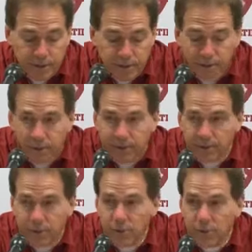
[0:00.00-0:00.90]
you're going to have
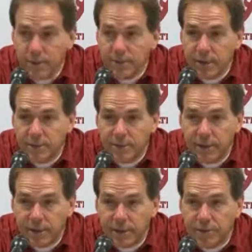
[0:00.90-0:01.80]
to do a great job of
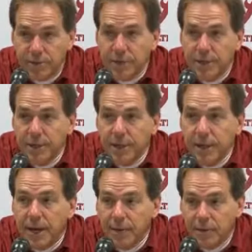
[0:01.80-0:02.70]
executing,
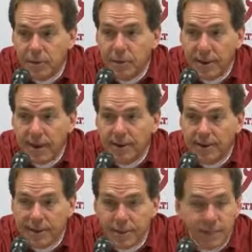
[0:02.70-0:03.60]
and you're going to have
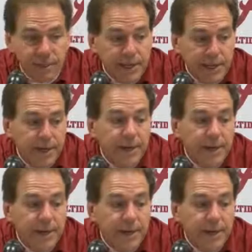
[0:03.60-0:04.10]
to sustain it